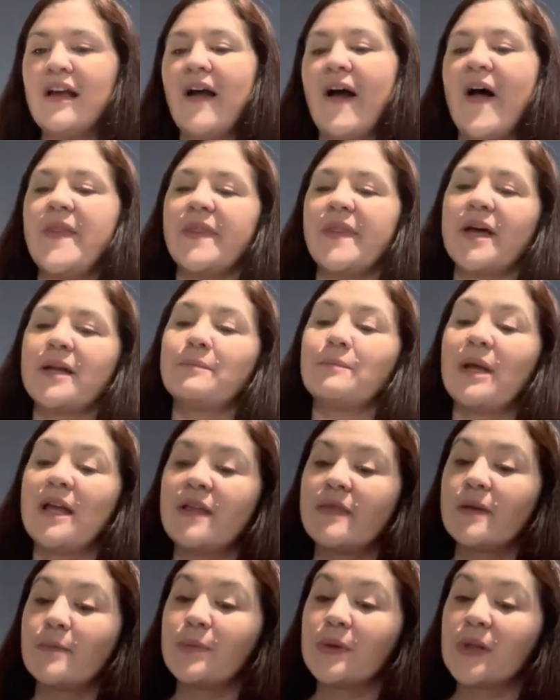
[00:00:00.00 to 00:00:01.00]
and then
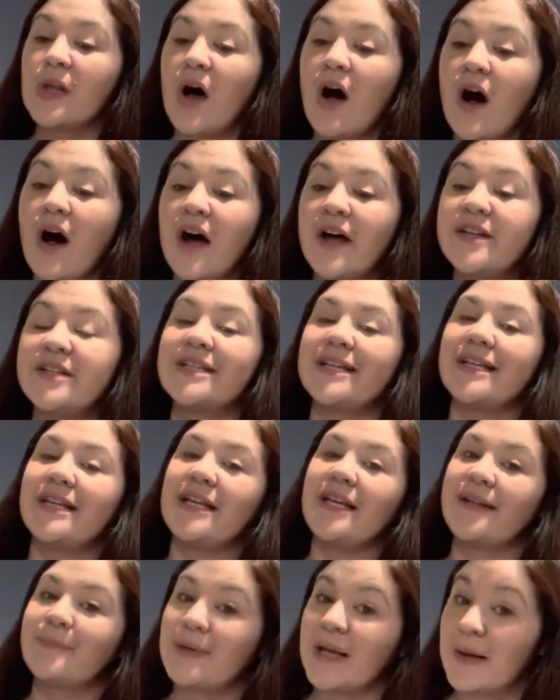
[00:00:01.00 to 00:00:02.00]
in the blonde,
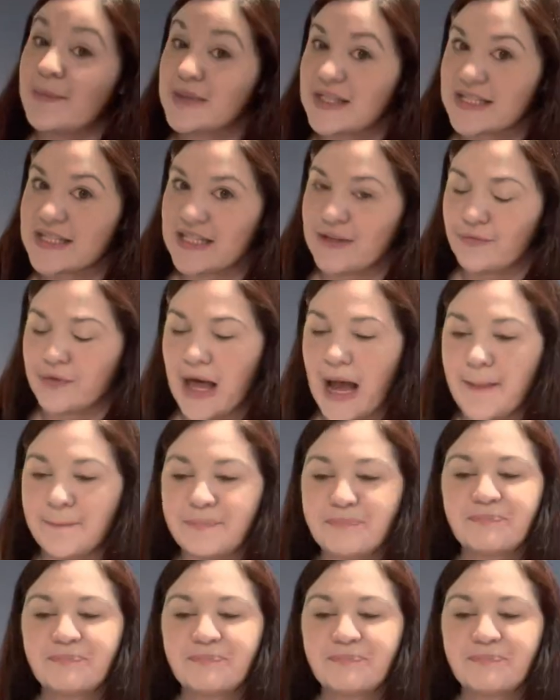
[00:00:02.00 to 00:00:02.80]
it becomes a C flat.